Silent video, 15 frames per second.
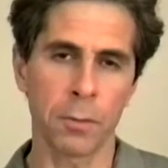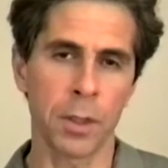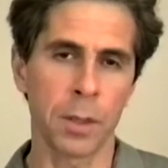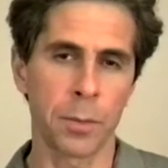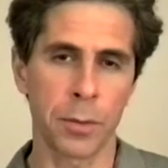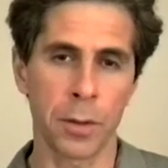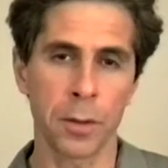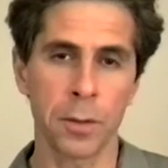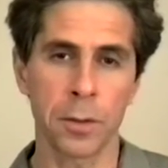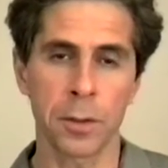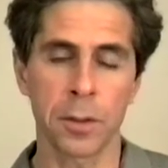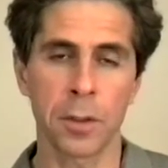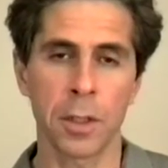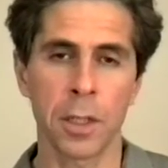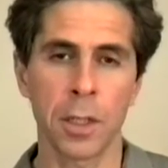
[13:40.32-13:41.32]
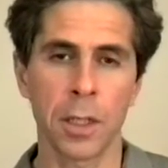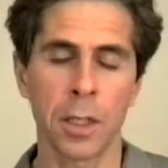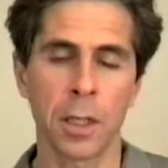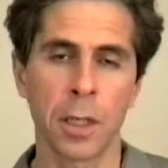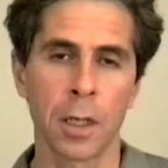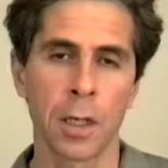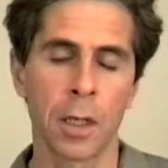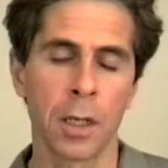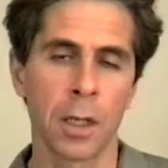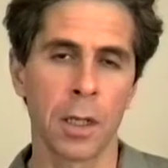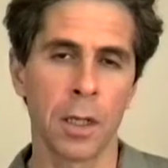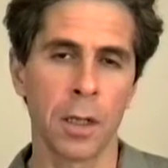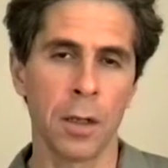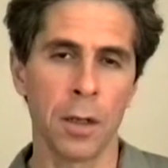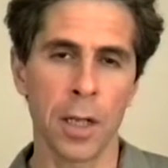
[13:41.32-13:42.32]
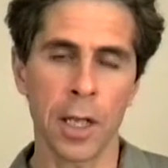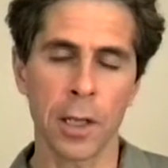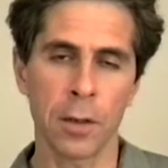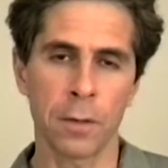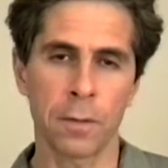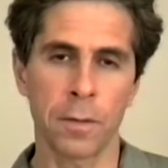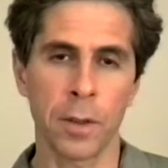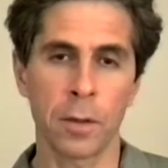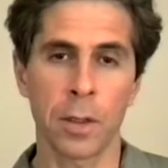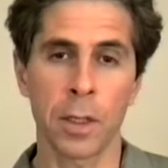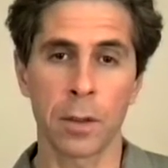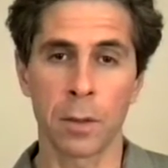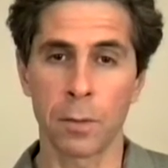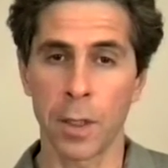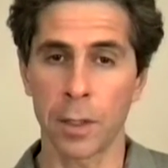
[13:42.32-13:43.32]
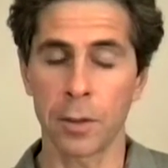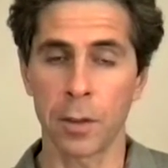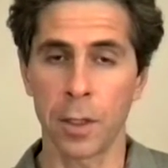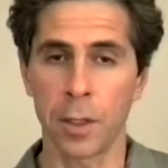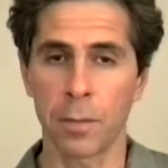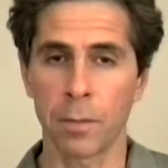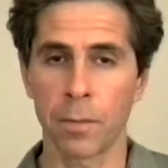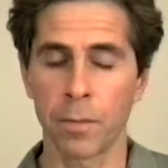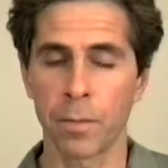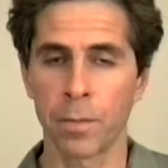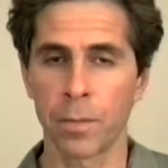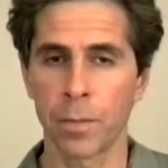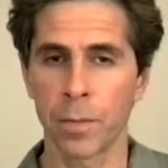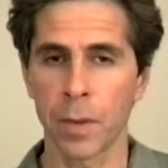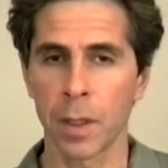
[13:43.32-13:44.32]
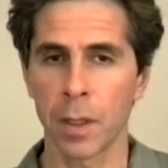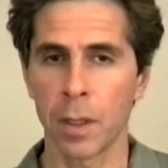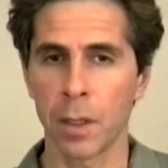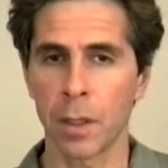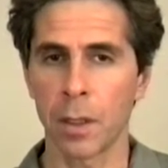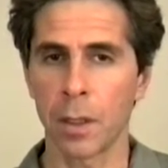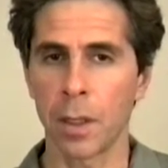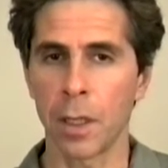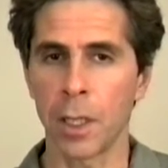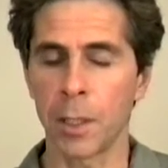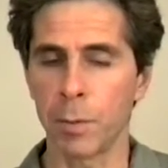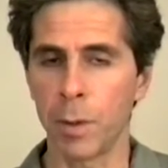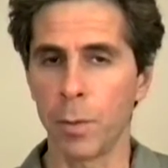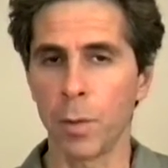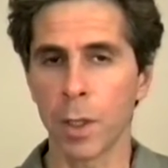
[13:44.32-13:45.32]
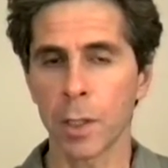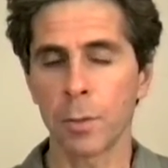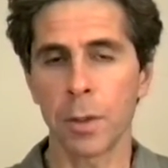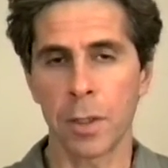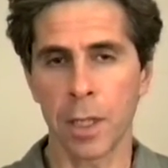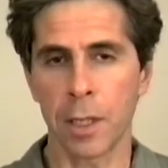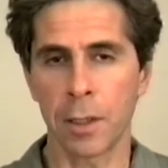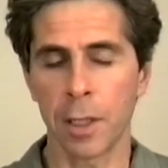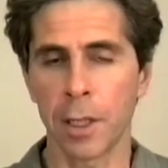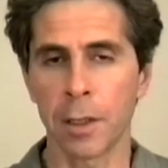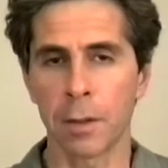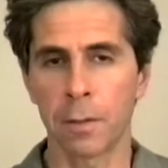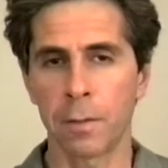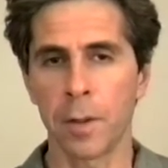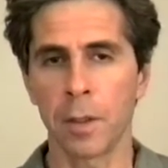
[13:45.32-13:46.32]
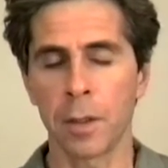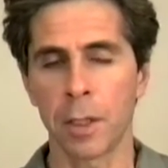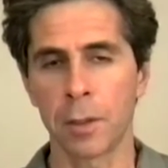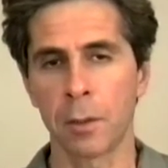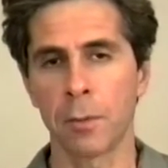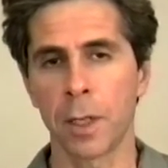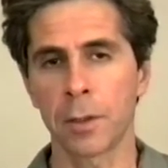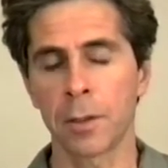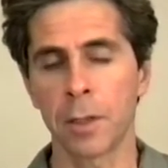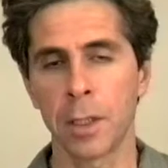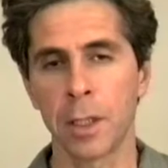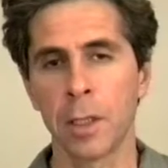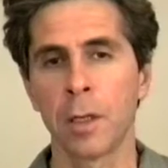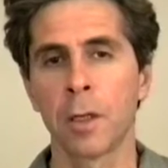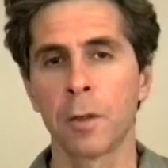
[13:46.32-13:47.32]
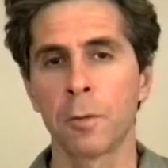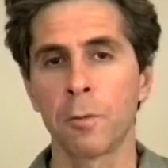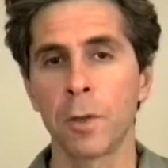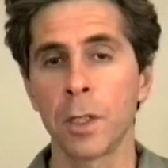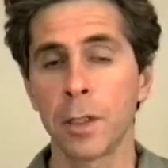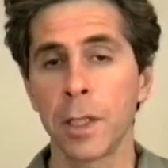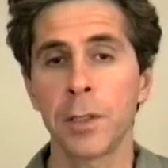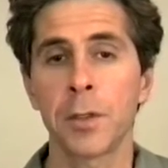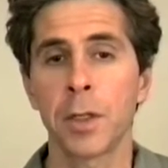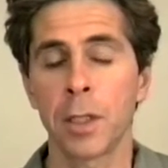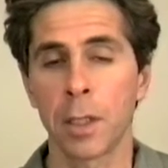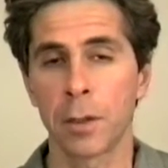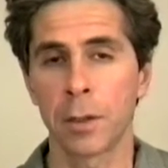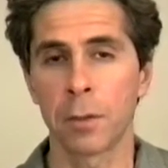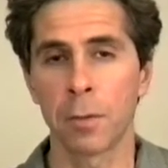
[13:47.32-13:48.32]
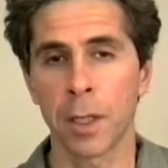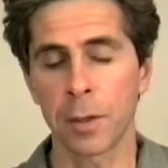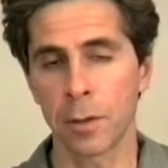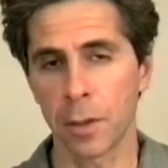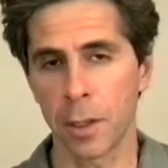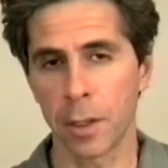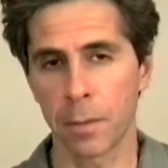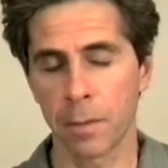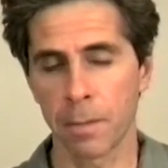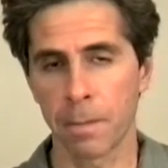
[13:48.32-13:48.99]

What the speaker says: approach the negative feeling directly. And we work with that negative feeling directly, releasing it directly